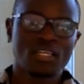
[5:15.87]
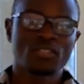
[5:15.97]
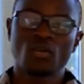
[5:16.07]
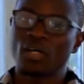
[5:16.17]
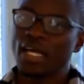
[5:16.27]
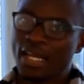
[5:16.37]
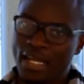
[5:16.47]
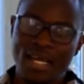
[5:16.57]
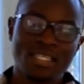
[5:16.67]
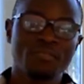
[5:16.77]
So
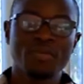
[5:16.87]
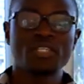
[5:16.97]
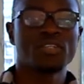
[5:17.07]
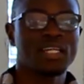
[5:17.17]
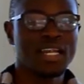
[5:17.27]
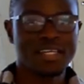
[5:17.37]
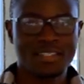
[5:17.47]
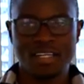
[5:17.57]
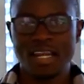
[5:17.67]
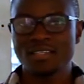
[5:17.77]
let's meet on the
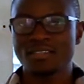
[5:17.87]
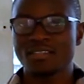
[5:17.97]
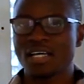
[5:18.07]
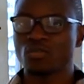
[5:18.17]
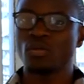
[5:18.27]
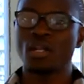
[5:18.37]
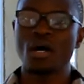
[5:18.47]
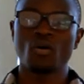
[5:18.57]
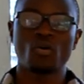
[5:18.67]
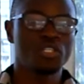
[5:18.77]
next class as we
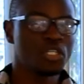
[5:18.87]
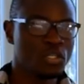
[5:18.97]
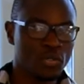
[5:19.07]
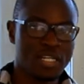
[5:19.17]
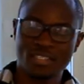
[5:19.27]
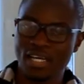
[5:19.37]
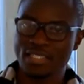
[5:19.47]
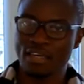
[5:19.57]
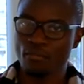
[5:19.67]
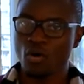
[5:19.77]
now continue
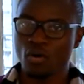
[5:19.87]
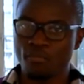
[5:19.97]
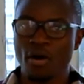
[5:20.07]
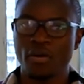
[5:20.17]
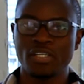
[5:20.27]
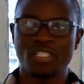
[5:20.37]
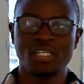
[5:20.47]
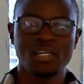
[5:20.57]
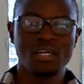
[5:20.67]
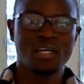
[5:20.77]
discussing more on
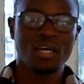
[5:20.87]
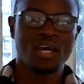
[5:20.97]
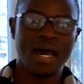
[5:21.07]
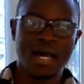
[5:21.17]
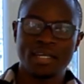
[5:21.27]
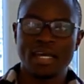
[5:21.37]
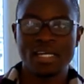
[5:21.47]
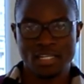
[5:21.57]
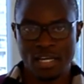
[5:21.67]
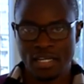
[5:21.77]
biology and
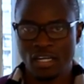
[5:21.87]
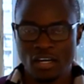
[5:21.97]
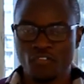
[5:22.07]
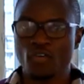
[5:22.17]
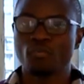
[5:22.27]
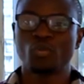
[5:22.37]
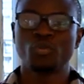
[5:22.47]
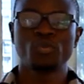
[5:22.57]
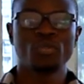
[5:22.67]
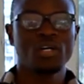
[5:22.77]
entering Form
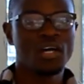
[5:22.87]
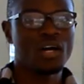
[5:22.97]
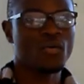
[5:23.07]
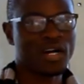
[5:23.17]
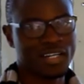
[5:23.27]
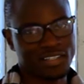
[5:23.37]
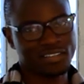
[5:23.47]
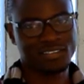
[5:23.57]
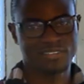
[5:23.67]
2 work.